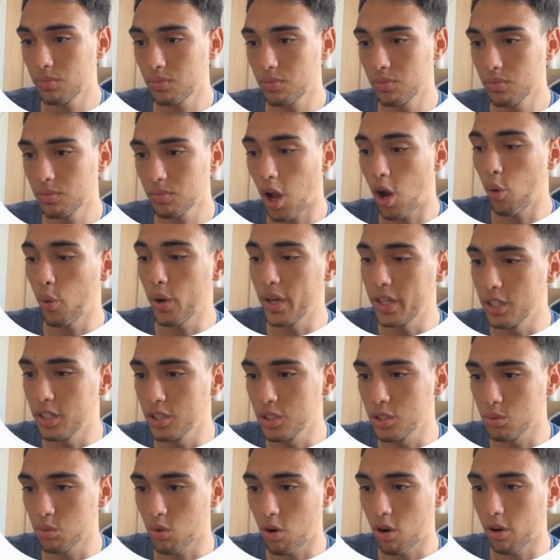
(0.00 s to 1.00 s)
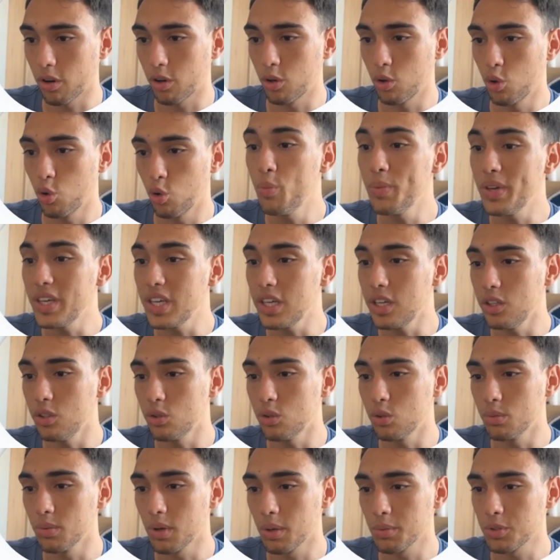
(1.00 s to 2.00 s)
Oh wait, this is wrong.
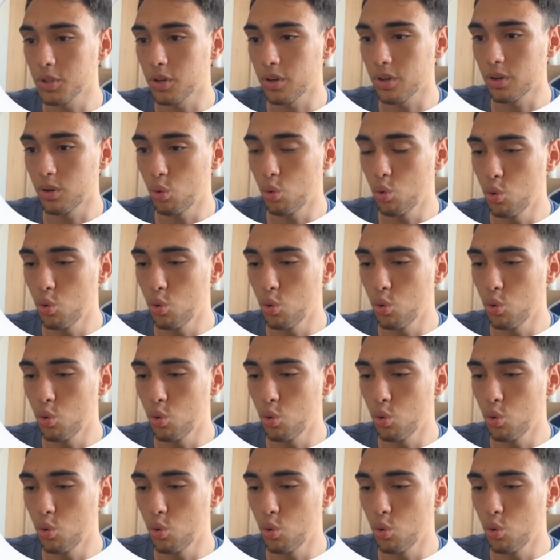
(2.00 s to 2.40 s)
Umiinom. I'm sorry.